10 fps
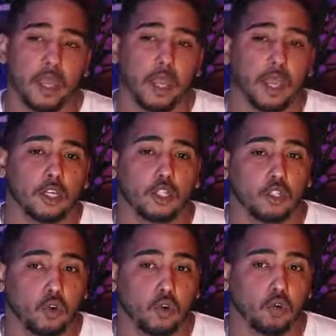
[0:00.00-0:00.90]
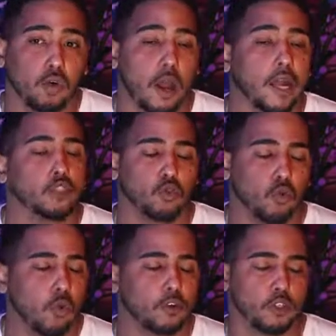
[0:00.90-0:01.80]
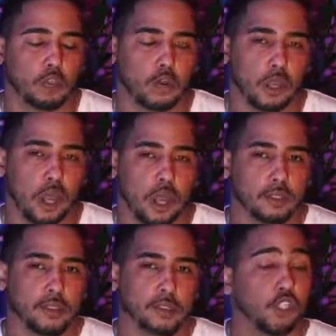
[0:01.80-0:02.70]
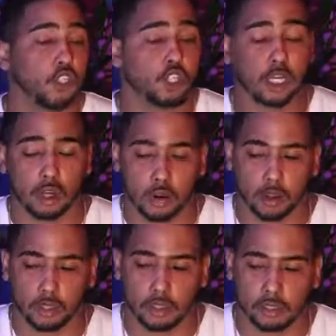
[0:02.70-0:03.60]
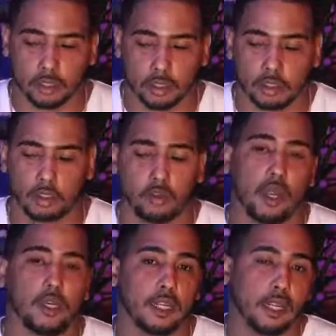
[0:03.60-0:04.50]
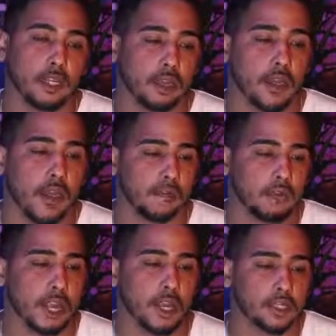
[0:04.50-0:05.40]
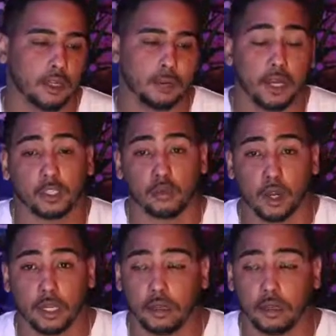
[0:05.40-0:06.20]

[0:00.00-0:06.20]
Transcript: So I do want you guys to share out this so that they could have the heads up as well.